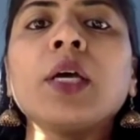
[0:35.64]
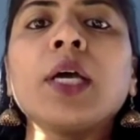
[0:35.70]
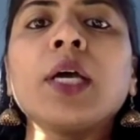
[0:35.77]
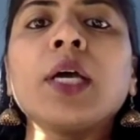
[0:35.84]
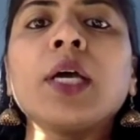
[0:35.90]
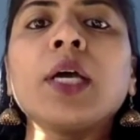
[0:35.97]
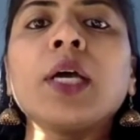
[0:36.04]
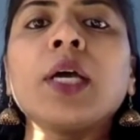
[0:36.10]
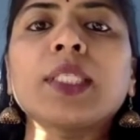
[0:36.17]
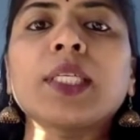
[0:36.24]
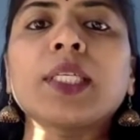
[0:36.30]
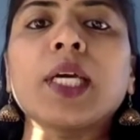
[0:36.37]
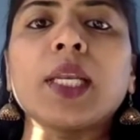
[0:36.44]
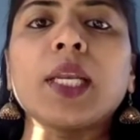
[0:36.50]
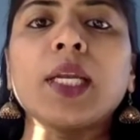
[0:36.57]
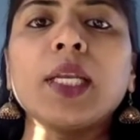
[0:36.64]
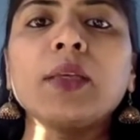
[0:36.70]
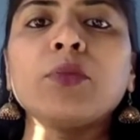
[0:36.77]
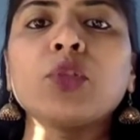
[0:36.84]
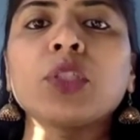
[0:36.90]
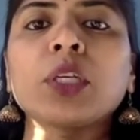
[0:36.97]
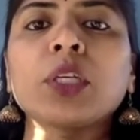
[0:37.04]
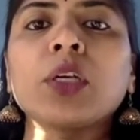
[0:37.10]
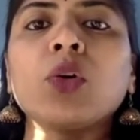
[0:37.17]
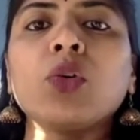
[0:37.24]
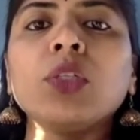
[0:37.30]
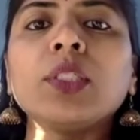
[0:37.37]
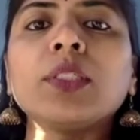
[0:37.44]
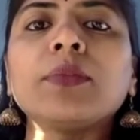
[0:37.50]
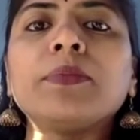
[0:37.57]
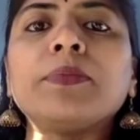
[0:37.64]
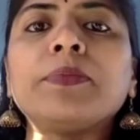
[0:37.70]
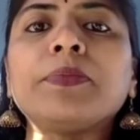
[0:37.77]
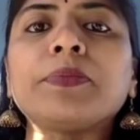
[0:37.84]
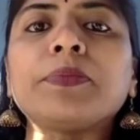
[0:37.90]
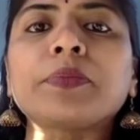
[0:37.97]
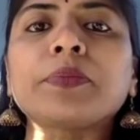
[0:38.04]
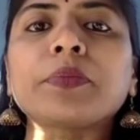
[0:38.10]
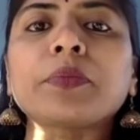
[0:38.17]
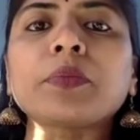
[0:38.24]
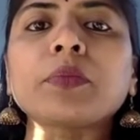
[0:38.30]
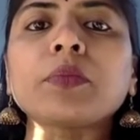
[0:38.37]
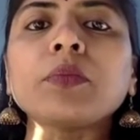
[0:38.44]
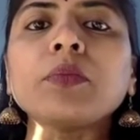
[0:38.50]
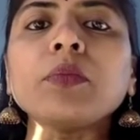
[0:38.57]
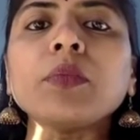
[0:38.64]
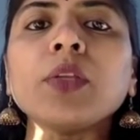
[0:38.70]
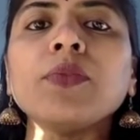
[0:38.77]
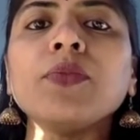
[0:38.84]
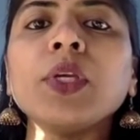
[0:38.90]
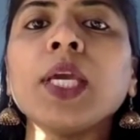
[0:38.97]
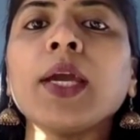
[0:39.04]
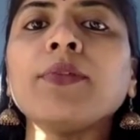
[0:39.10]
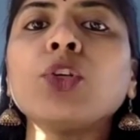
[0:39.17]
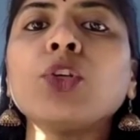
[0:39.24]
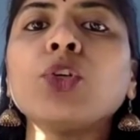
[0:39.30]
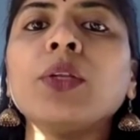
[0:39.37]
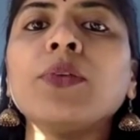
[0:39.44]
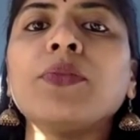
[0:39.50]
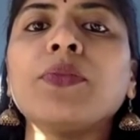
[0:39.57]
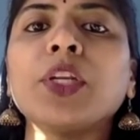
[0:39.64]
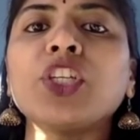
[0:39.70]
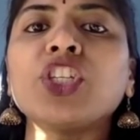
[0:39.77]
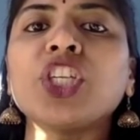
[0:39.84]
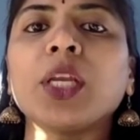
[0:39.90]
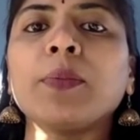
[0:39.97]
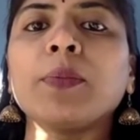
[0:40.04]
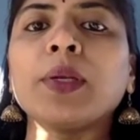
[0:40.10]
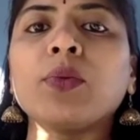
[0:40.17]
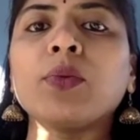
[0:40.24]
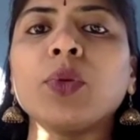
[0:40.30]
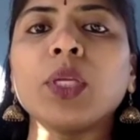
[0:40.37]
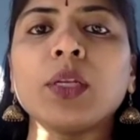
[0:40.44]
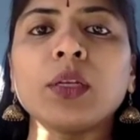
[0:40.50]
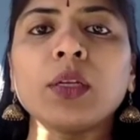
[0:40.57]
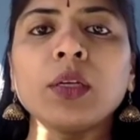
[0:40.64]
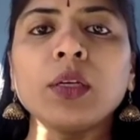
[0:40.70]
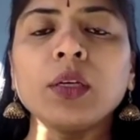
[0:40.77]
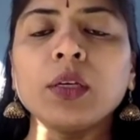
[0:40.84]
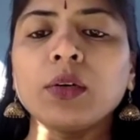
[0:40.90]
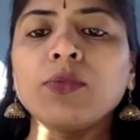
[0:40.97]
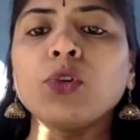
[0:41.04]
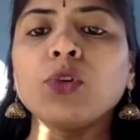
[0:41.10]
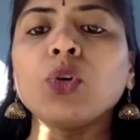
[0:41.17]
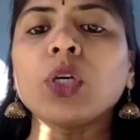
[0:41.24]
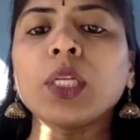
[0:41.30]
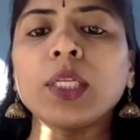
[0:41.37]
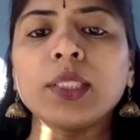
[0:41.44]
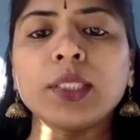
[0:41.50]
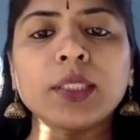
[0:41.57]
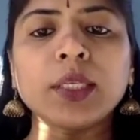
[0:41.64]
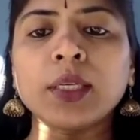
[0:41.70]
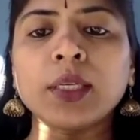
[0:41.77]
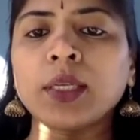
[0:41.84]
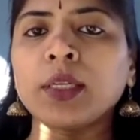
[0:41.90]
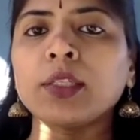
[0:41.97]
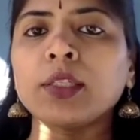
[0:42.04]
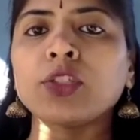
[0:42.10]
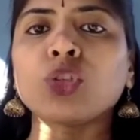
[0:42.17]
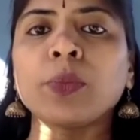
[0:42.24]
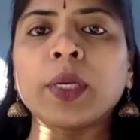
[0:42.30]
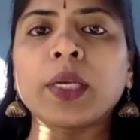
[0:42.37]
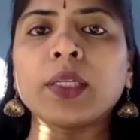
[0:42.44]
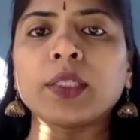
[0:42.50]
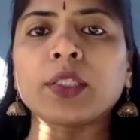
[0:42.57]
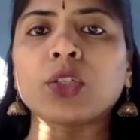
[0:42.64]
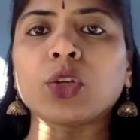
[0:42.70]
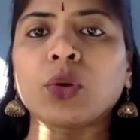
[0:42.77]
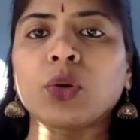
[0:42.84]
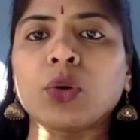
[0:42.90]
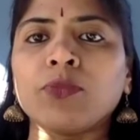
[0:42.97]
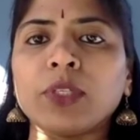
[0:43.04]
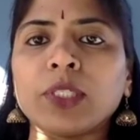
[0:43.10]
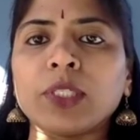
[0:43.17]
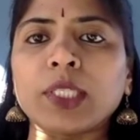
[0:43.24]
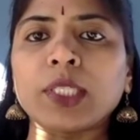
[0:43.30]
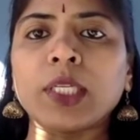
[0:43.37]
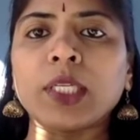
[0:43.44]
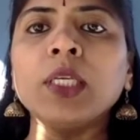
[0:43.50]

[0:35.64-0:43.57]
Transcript: As far as Carnatic music goes, we have to differentiate between a vocalist and an instrumentalist, obviously.